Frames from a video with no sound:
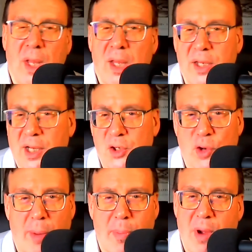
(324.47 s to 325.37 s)
You can
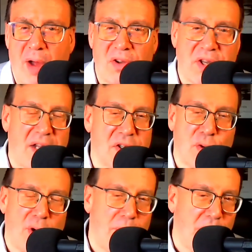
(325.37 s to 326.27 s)
drop them off a
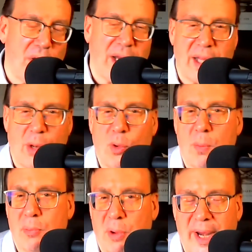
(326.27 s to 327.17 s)
10-story building and they
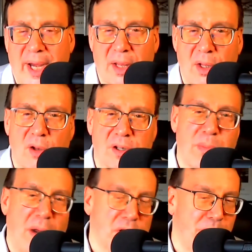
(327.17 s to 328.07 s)
won't break and they'll always
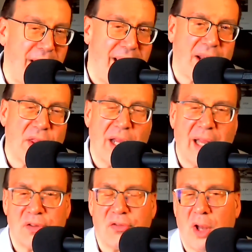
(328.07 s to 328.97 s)
bounce back and they'll
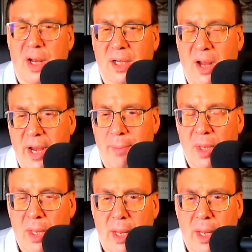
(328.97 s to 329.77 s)
last for a long time.